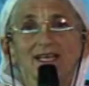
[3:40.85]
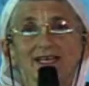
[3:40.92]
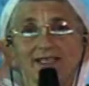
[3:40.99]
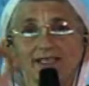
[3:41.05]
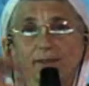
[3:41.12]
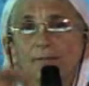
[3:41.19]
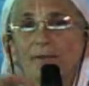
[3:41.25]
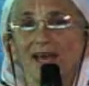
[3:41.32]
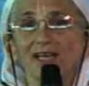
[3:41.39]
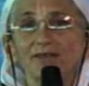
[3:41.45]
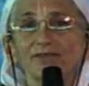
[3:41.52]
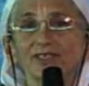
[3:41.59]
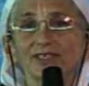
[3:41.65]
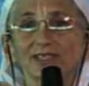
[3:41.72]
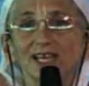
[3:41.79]
He's a
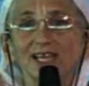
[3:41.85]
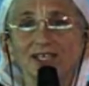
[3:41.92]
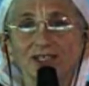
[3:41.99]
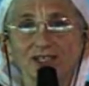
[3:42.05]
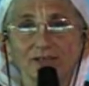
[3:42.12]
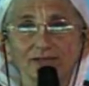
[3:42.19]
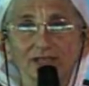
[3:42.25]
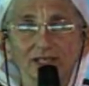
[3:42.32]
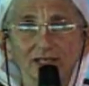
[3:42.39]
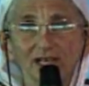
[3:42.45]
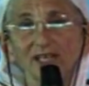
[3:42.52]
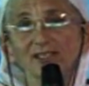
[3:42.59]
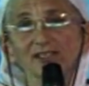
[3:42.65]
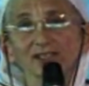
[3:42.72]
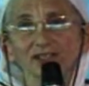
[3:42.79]
manifestation of
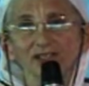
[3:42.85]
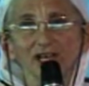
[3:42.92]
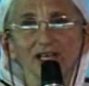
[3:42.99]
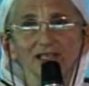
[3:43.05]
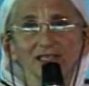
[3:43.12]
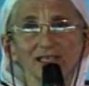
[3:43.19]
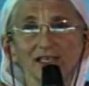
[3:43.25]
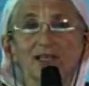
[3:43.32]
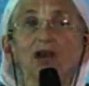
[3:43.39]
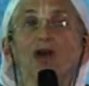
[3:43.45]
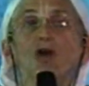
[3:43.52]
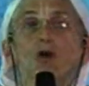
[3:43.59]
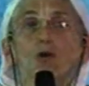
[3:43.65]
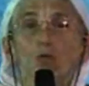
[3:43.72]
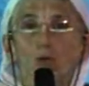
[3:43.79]
tatashta shakti,
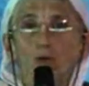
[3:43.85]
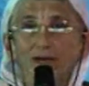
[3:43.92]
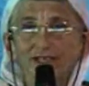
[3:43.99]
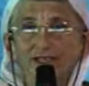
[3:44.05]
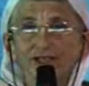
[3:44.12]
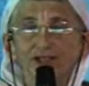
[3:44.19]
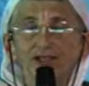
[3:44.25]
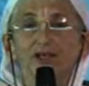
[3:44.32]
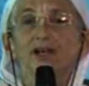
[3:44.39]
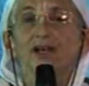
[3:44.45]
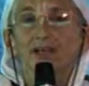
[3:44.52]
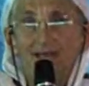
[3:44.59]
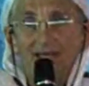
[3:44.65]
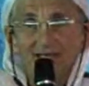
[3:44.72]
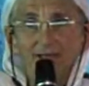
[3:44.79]
which
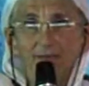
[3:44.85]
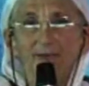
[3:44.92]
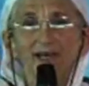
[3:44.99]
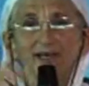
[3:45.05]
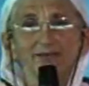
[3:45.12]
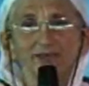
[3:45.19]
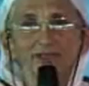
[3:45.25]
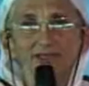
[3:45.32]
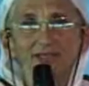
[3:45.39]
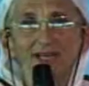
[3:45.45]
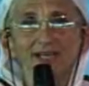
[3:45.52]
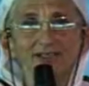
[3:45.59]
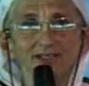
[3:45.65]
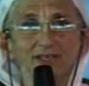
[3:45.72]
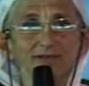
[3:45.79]
is a
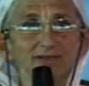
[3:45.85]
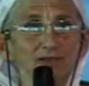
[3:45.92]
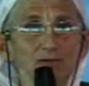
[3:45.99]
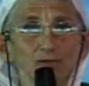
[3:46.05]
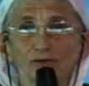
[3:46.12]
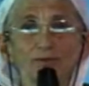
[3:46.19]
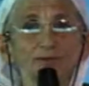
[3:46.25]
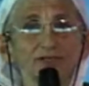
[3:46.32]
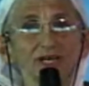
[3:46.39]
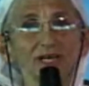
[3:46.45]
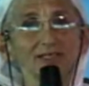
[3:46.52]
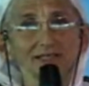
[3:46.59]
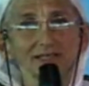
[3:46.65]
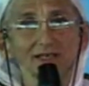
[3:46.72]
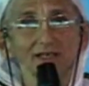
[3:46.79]
manifestation of swarup
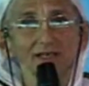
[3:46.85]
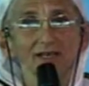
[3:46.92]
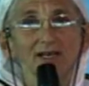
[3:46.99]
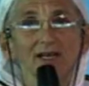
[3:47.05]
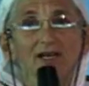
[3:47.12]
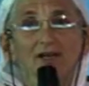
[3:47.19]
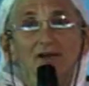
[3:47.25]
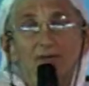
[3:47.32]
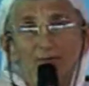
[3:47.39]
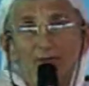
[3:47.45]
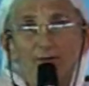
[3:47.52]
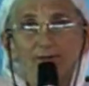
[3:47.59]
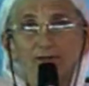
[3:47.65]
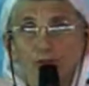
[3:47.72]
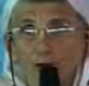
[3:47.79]
shakti.
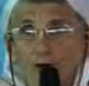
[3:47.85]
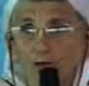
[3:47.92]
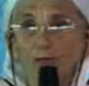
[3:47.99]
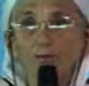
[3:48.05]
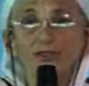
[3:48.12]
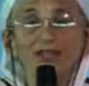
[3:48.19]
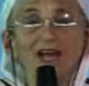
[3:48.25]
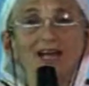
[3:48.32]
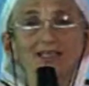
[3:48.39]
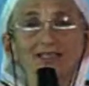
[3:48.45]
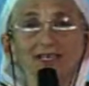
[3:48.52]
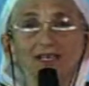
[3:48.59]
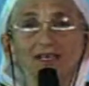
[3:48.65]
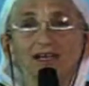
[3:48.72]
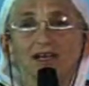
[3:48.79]
From swarup
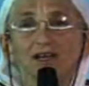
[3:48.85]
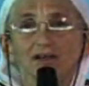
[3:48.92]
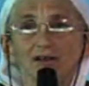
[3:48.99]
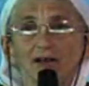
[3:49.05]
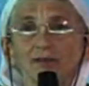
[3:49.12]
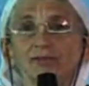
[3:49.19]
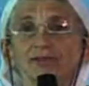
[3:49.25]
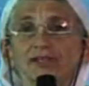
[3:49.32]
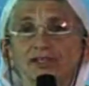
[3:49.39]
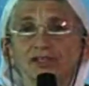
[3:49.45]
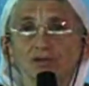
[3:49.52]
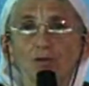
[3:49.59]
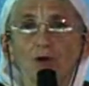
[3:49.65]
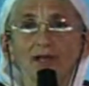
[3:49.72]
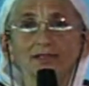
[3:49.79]
shakti comes the
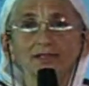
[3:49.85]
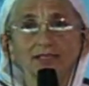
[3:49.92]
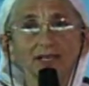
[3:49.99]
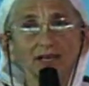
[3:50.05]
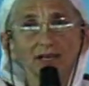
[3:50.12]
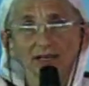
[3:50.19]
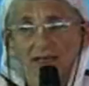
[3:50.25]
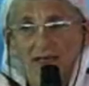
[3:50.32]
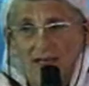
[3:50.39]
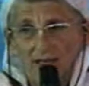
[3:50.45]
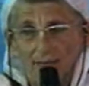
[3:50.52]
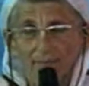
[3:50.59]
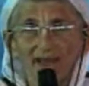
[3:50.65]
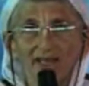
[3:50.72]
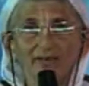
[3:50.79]
swansa
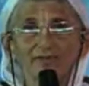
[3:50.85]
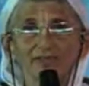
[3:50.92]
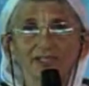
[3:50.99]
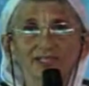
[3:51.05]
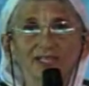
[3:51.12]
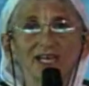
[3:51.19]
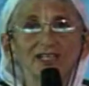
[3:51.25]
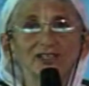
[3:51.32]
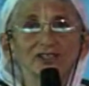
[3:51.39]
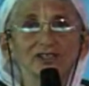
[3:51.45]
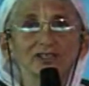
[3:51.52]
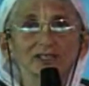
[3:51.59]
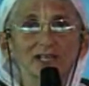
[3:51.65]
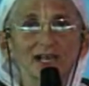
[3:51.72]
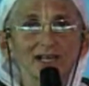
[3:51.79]

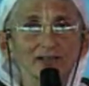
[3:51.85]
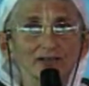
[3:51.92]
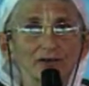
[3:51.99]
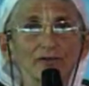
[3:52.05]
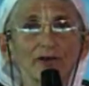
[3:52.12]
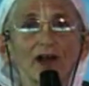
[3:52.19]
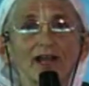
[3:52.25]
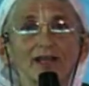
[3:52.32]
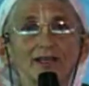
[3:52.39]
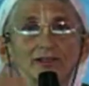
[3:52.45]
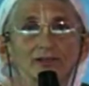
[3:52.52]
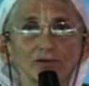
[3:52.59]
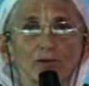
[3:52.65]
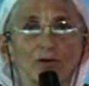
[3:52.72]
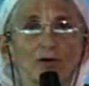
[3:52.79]
manifestations like
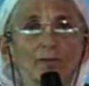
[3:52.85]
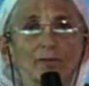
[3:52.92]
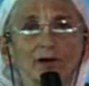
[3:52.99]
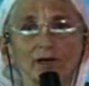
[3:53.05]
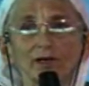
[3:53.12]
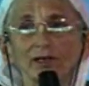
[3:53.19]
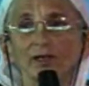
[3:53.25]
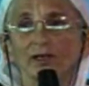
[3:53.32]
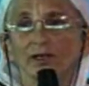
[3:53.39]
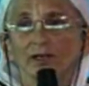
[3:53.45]
Narayan, Kurma,